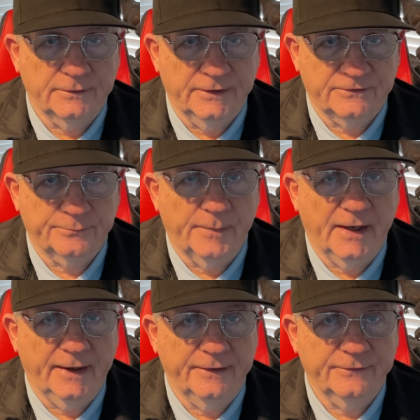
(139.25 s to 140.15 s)
It's
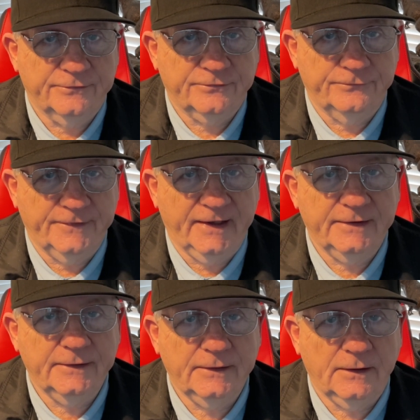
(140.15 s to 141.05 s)
by
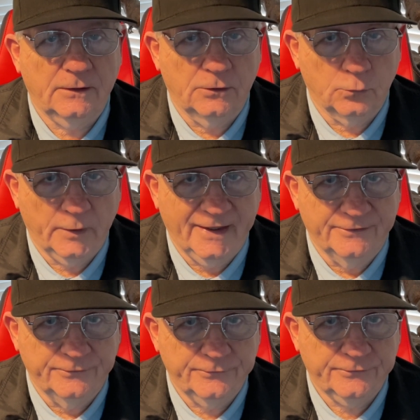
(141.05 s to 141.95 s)
Sven
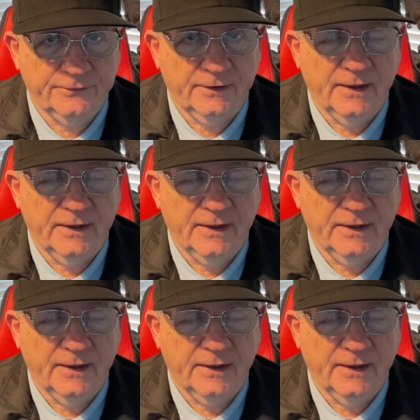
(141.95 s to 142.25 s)
Lorenz,